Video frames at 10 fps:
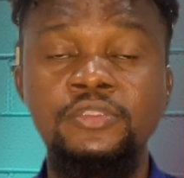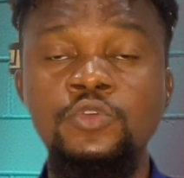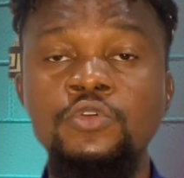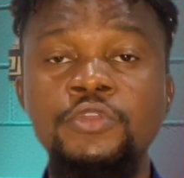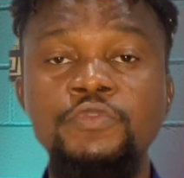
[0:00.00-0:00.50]

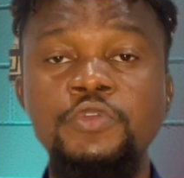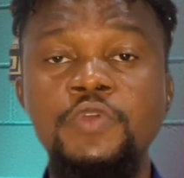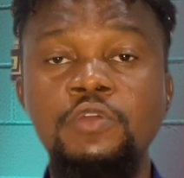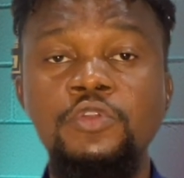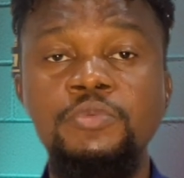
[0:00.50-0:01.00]
So even if
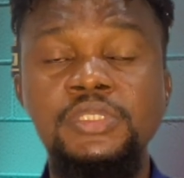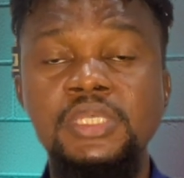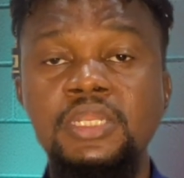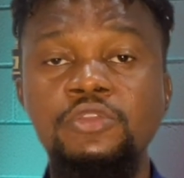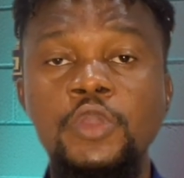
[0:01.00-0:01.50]
you are going to be
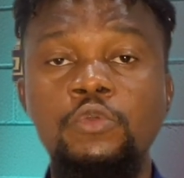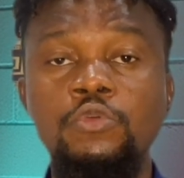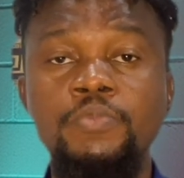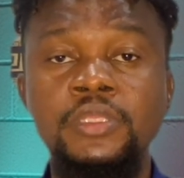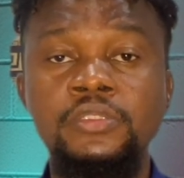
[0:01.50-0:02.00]
selling your
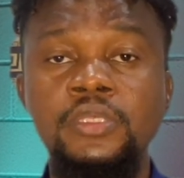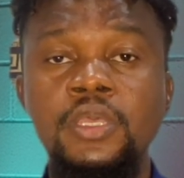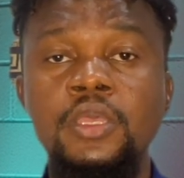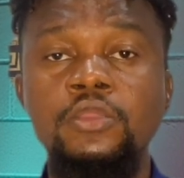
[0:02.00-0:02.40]
equipment,